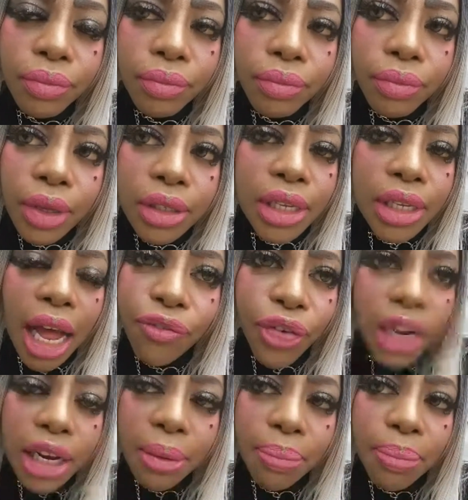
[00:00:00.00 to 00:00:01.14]
It's not
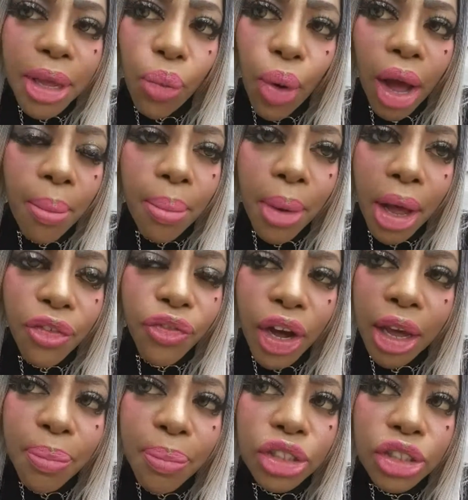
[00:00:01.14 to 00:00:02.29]
funny to me one
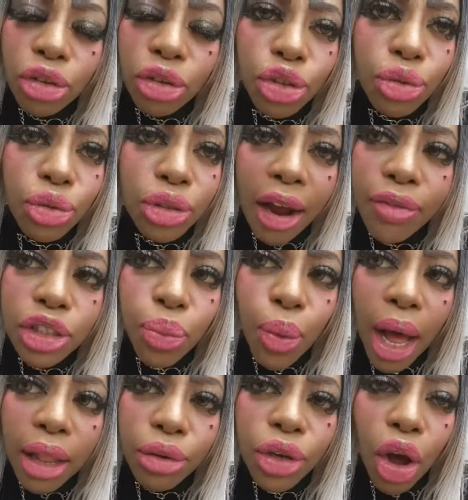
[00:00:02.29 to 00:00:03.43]
motherfucking bit. Don't you never
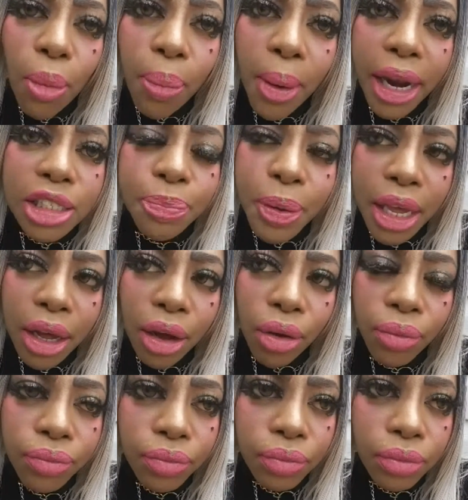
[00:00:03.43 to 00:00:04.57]
swallow nobody's pill.
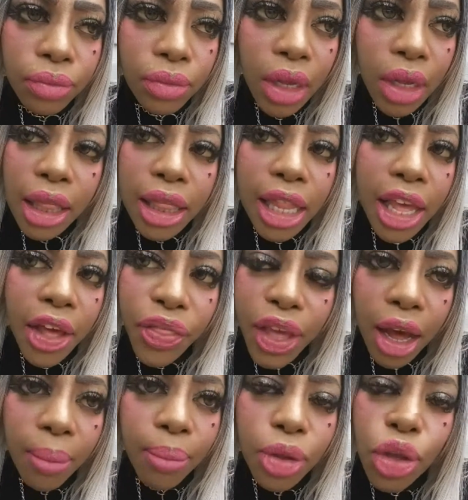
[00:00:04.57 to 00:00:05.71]

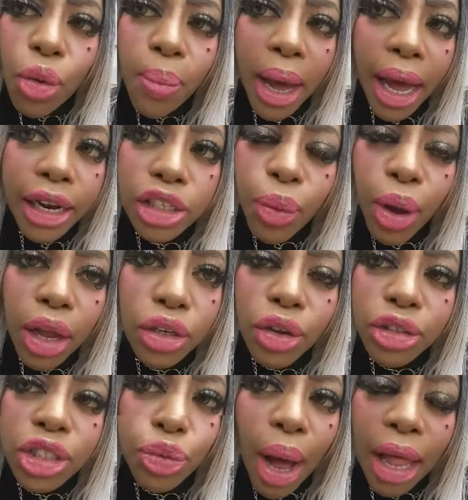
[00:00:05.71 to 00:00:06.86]
Lithium, you might as well
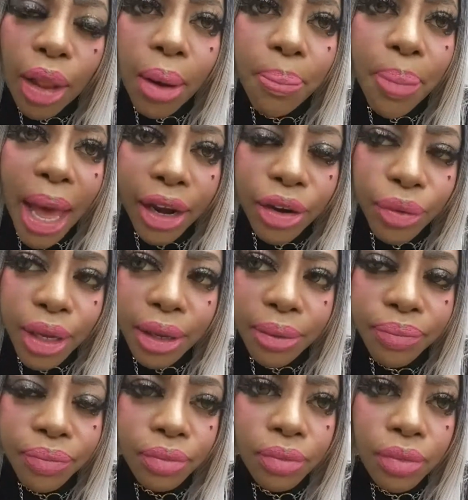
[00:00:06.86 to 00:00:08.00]
swallow a battery.
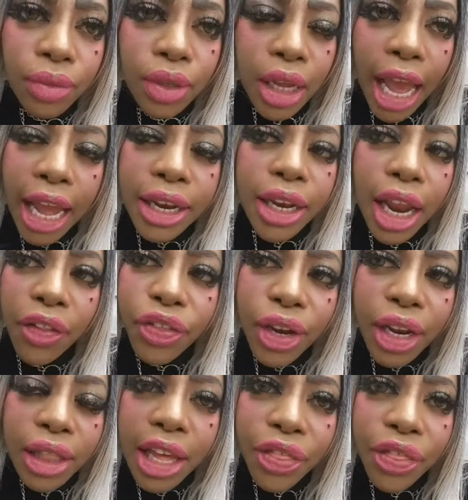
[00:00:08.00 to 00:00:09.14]
Ain't nothing
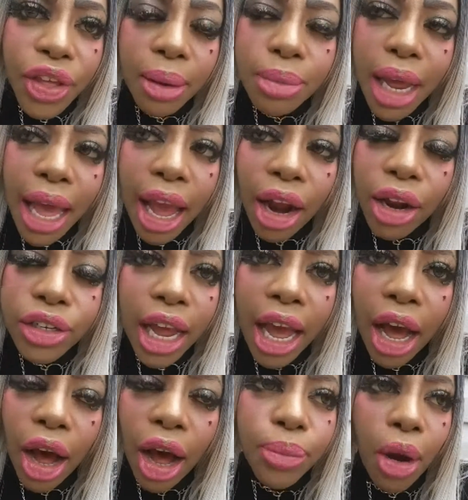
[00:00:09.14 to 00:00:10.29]
in lithium to
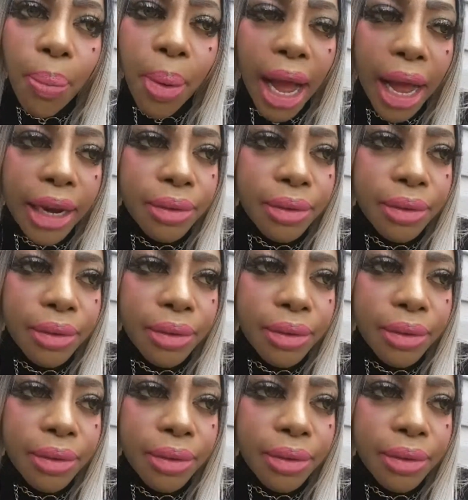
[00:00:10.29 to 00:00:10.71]
help nobody.